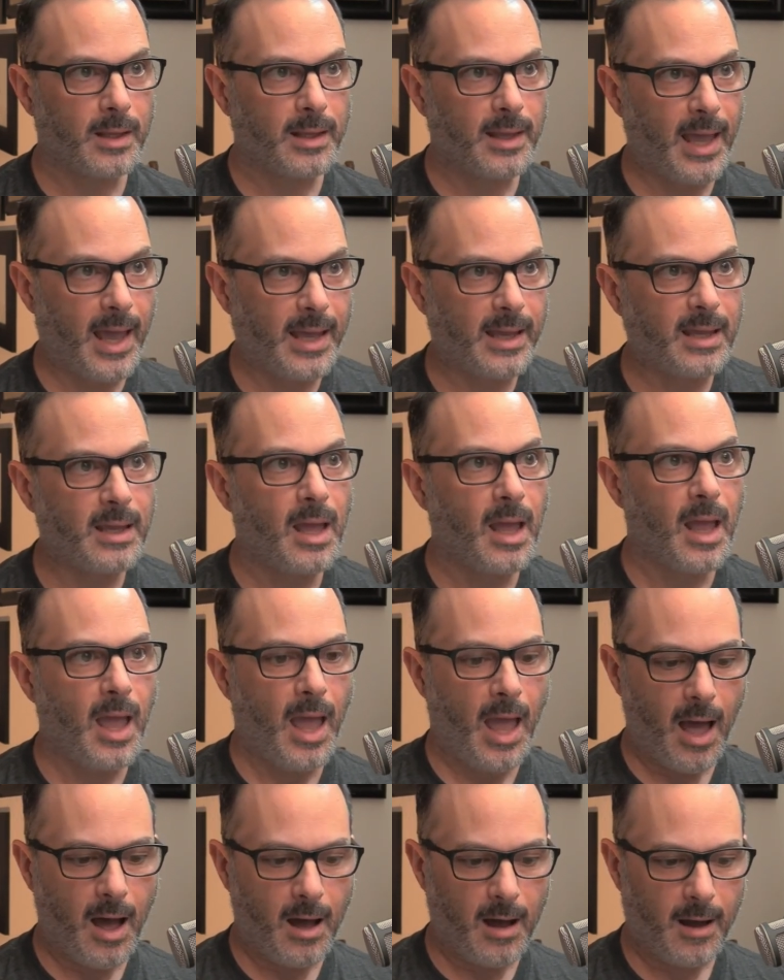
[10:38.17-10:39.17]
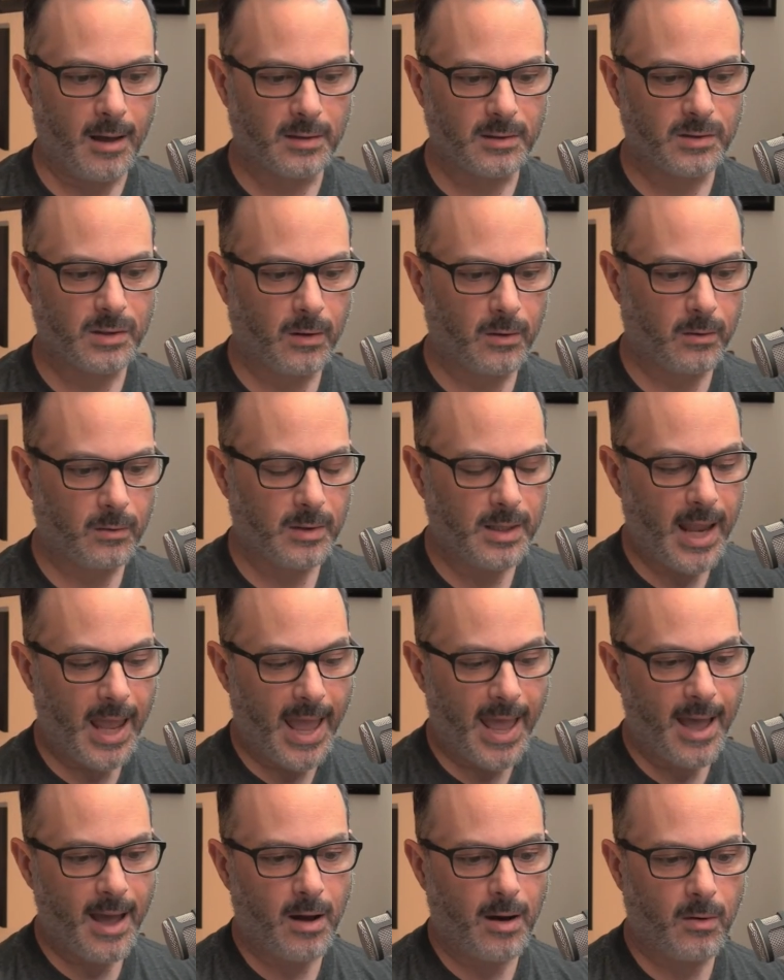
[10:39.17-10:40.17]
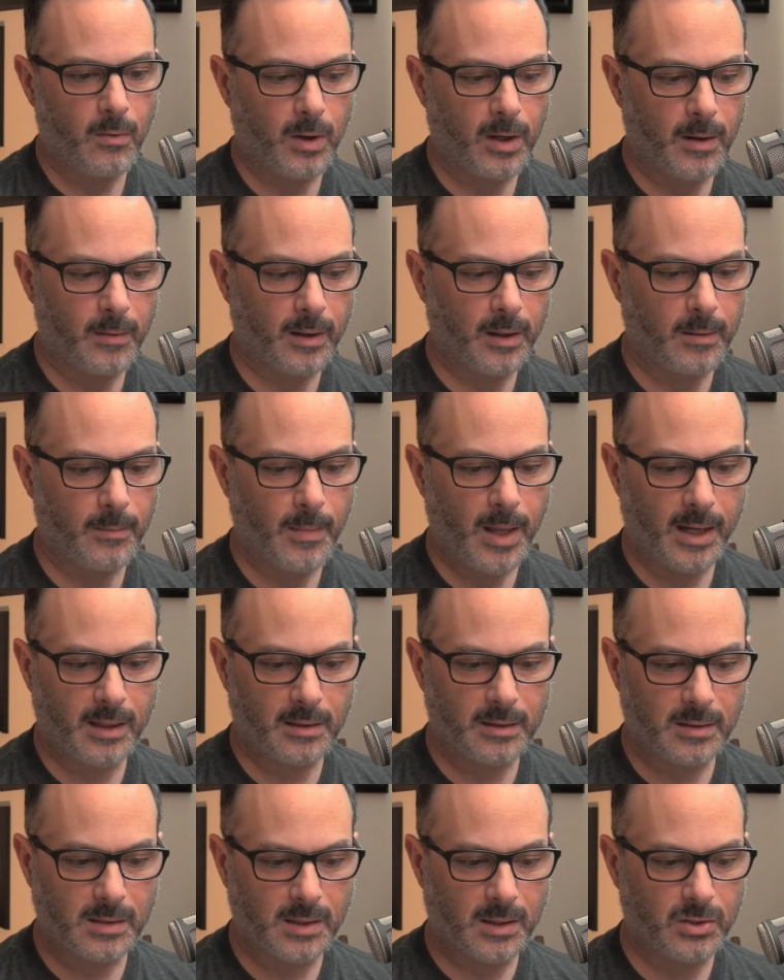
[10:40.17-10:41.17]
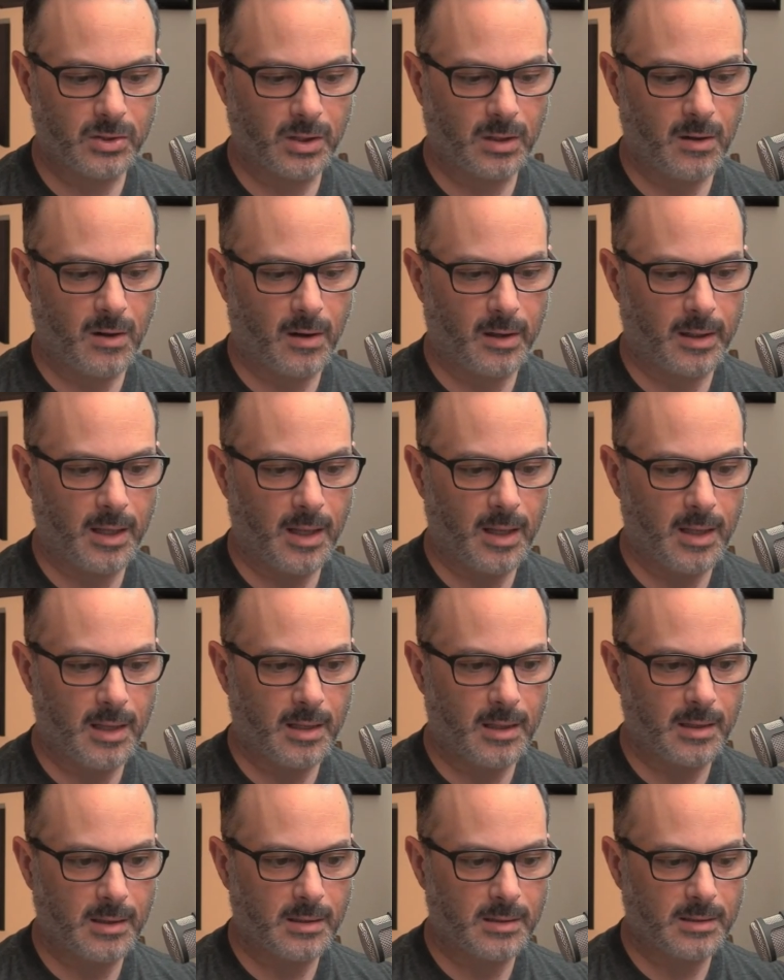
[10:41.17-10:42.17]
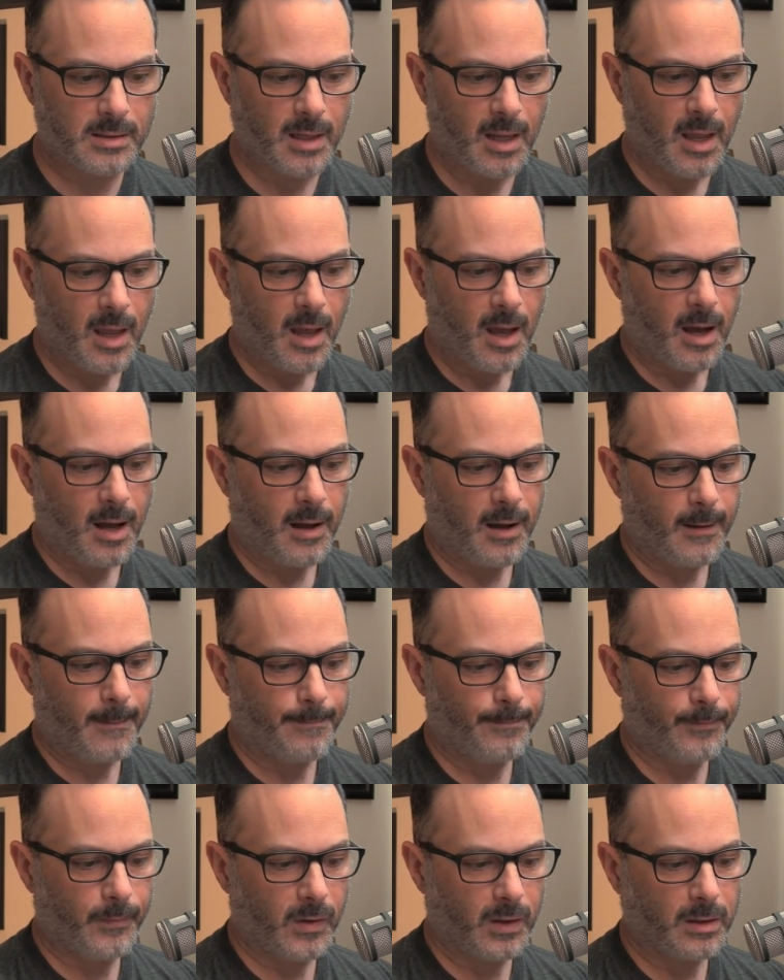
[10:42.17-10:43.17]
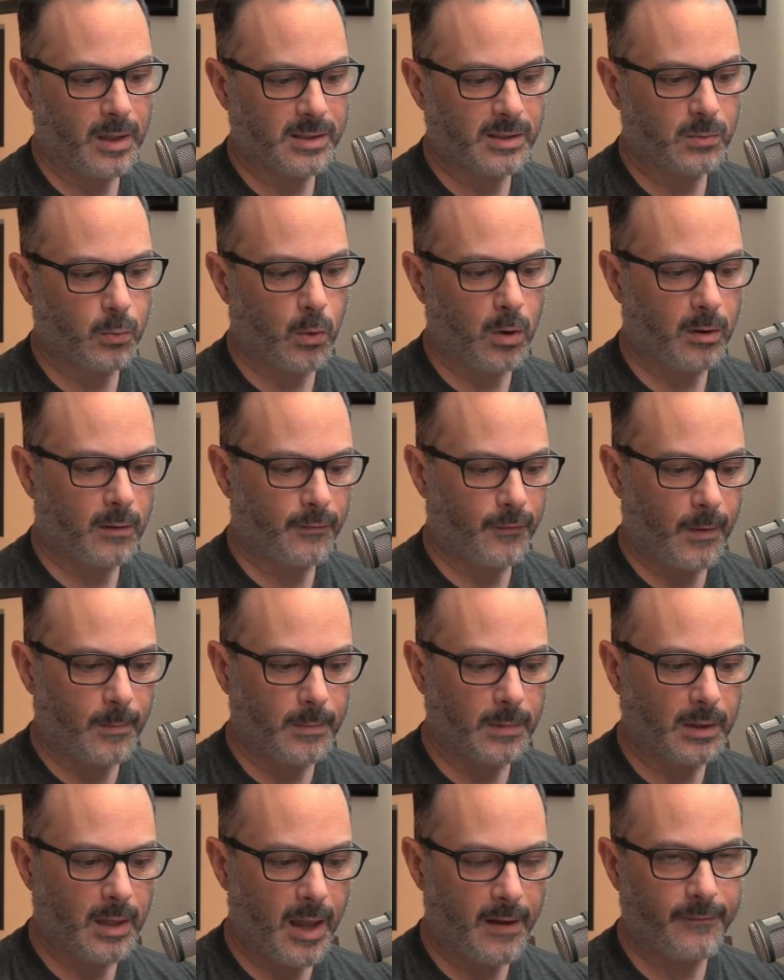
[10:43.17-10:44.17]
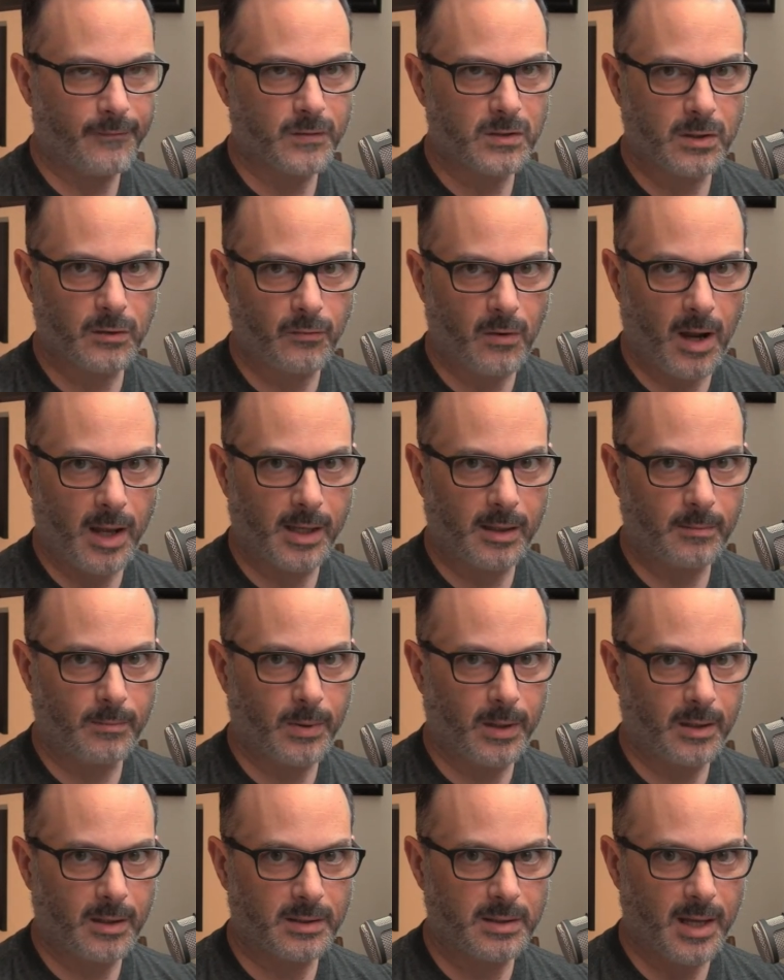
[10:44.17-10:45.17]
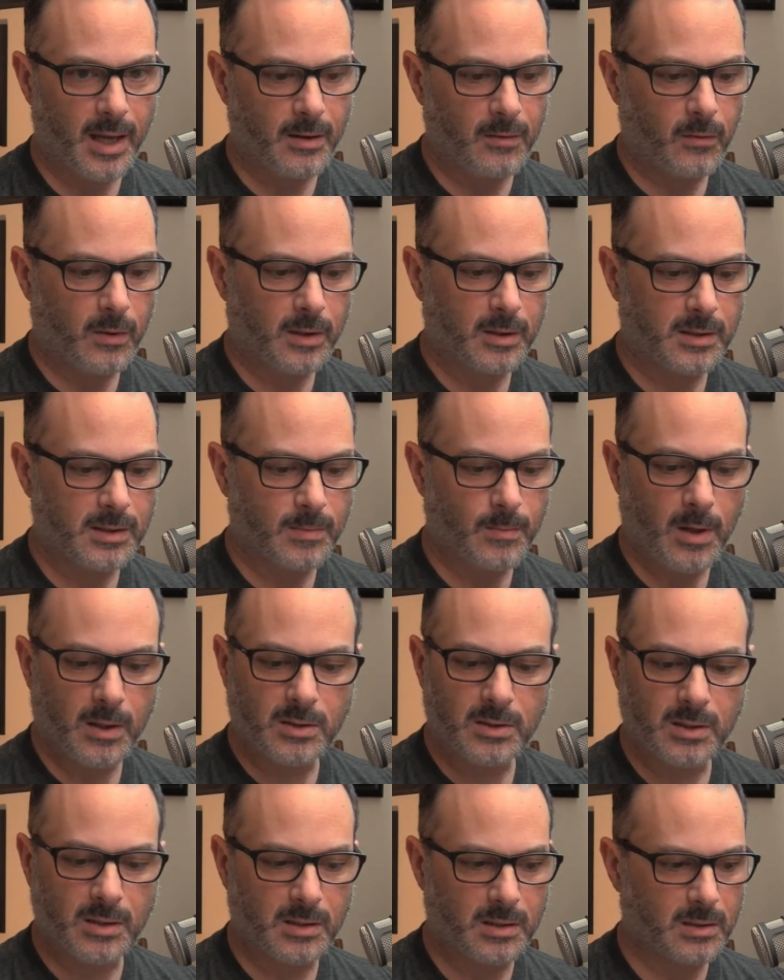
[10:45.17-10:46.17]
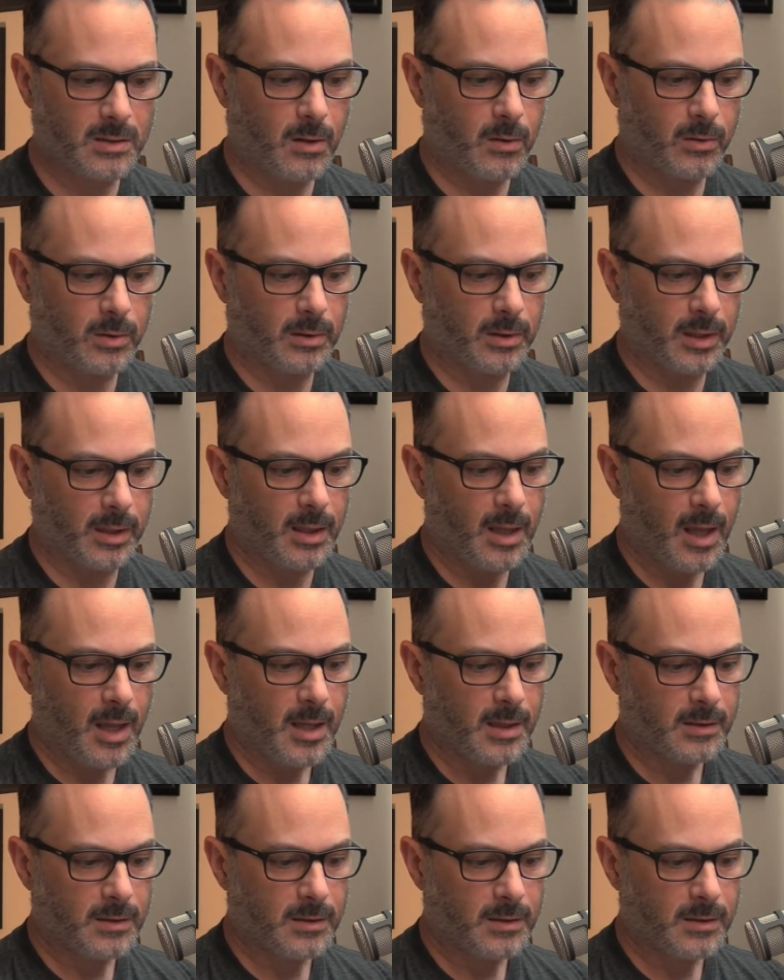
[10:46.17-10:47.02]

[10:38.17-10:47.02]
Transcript: Okay. Uh, so now what I'm going to make a decision on is uh, let's work from left to right because I don't want to smudge this totally.